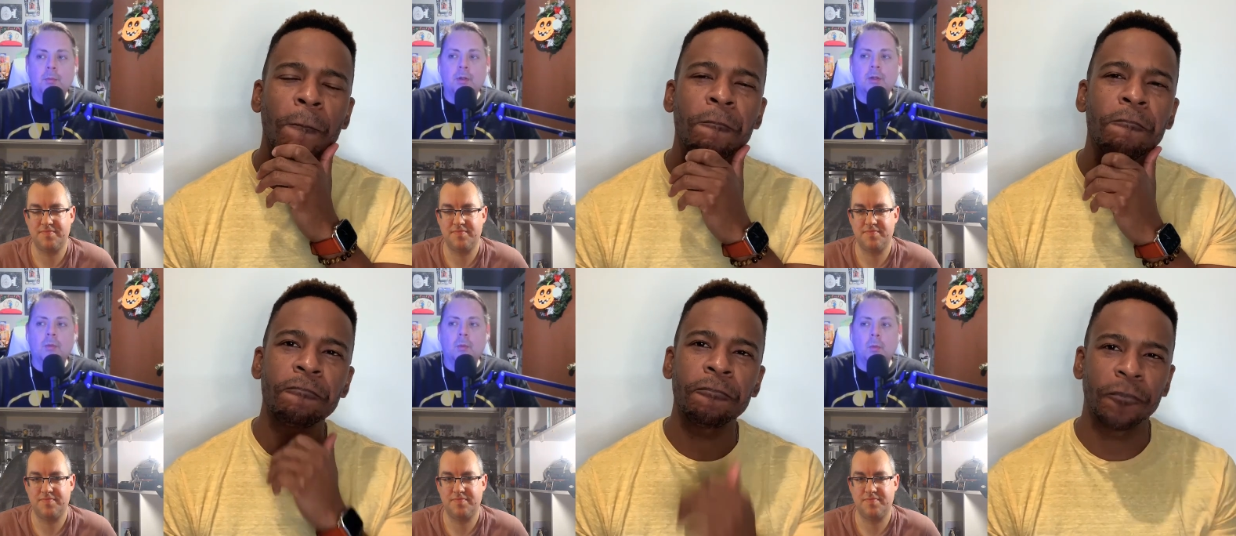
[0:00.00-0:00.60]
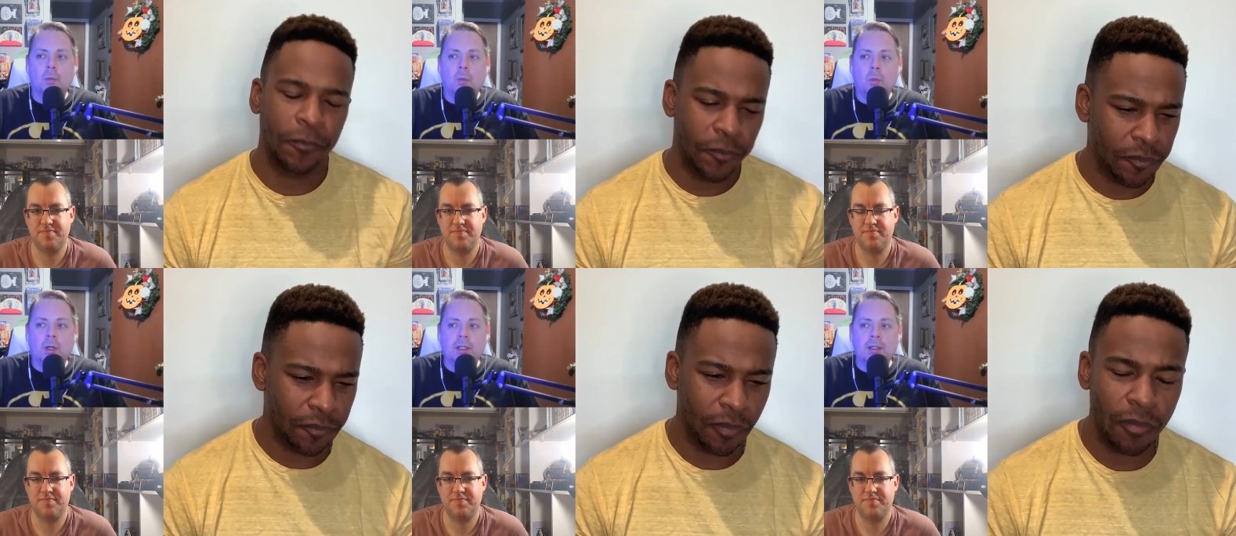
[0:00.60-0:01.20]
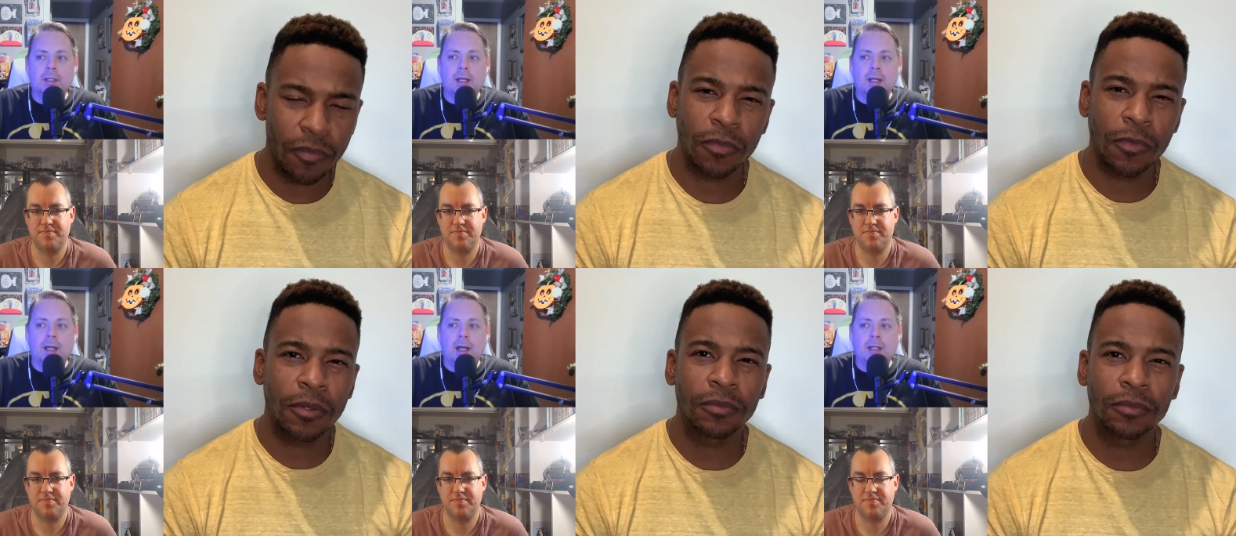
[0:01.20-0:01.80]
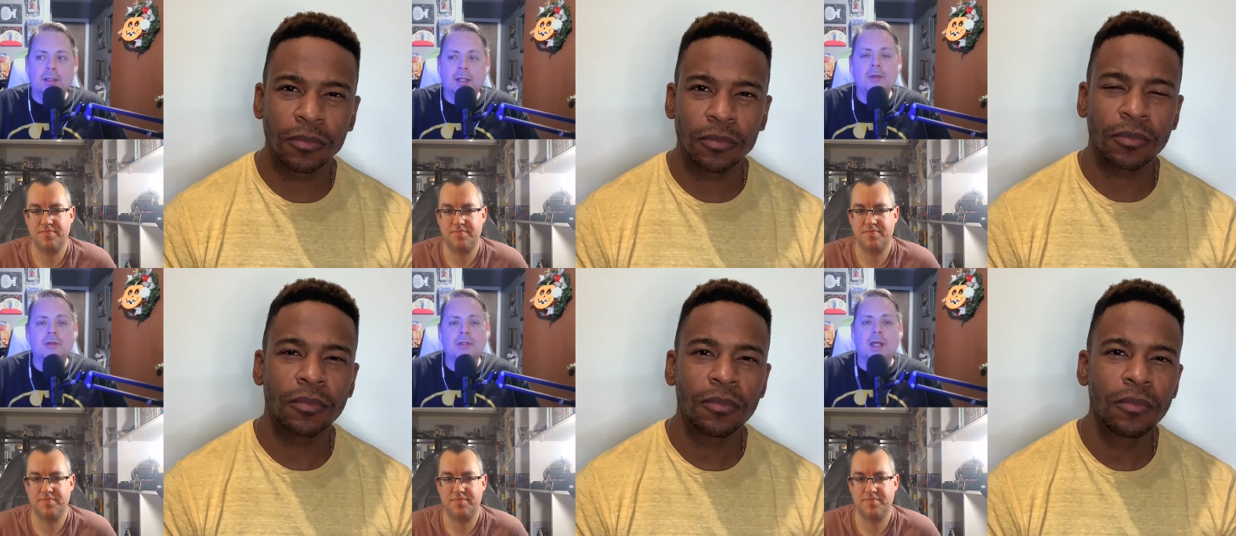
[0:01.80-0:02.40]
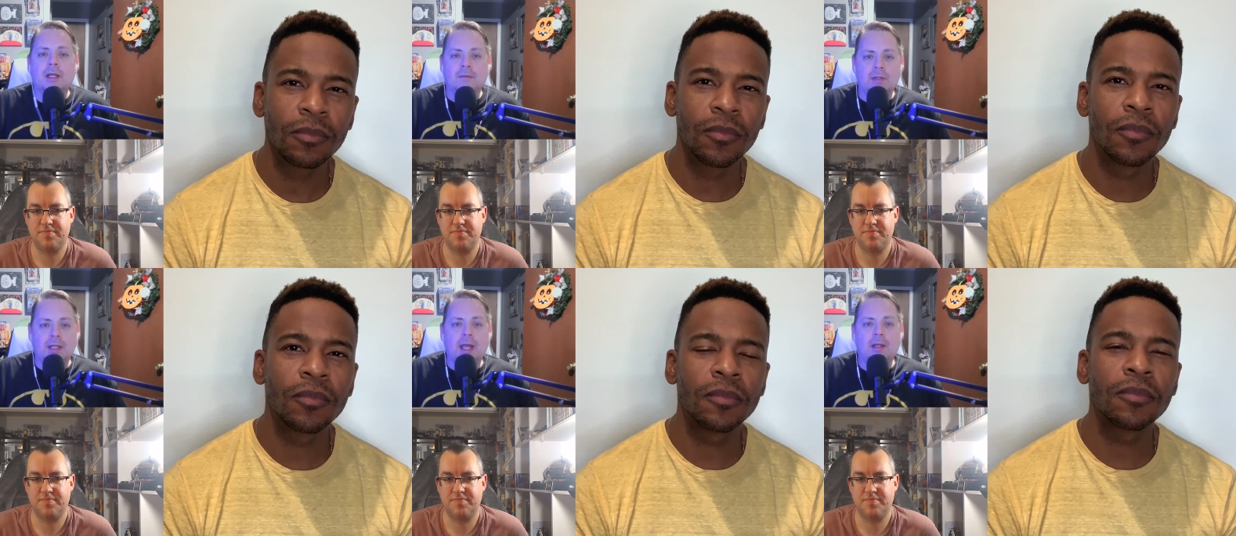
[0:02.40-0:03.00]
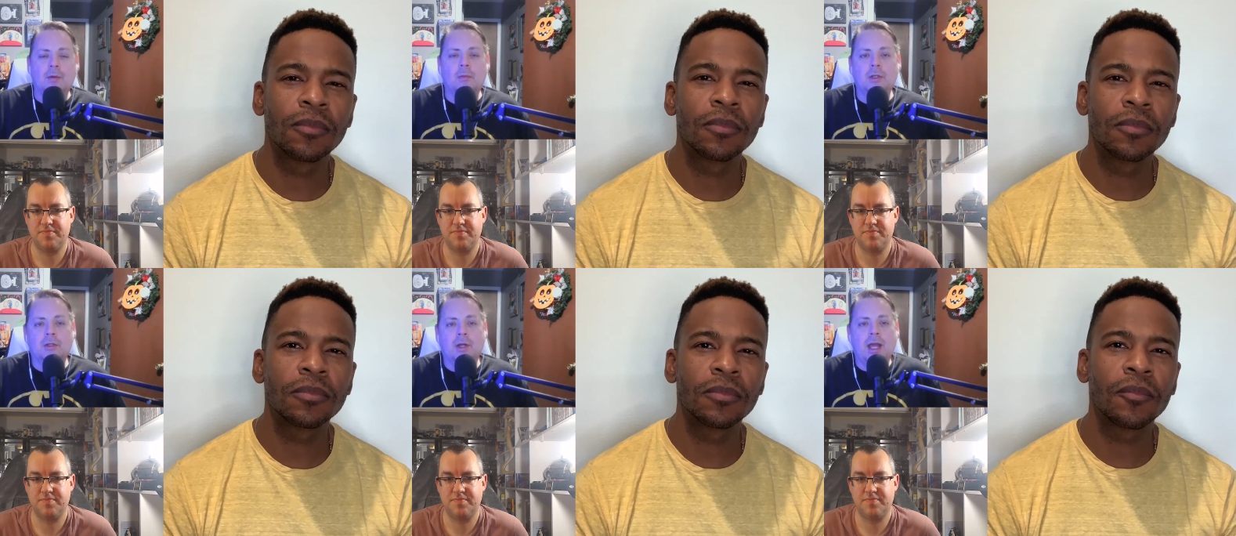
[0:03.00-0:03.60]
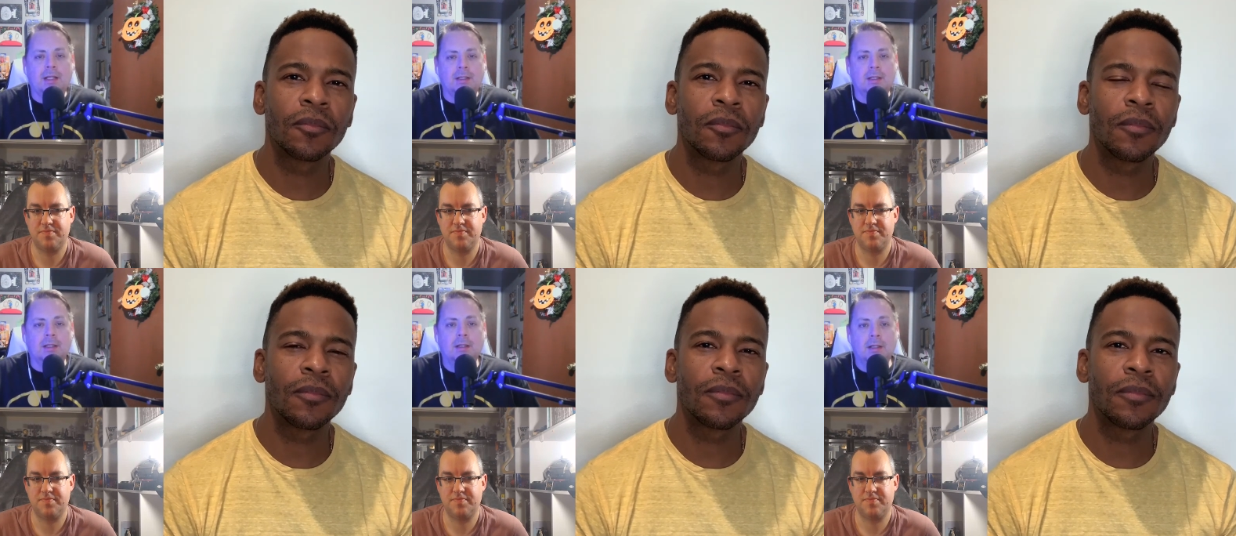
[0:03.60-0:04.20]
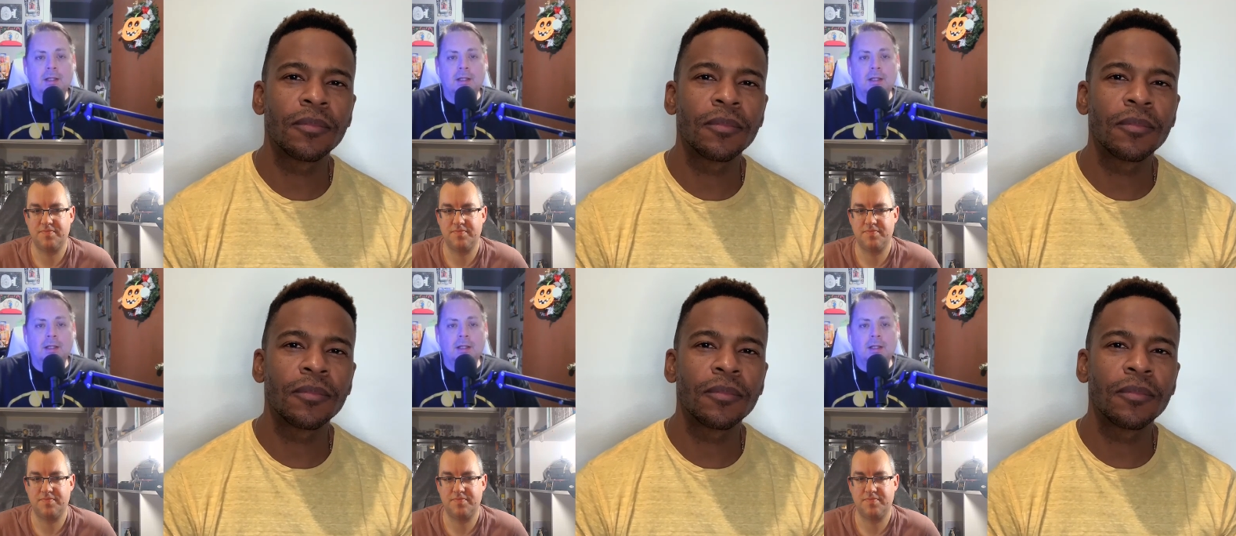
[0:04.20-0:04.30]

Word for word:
Speaker 1: But what on the other side of it, when you're acting,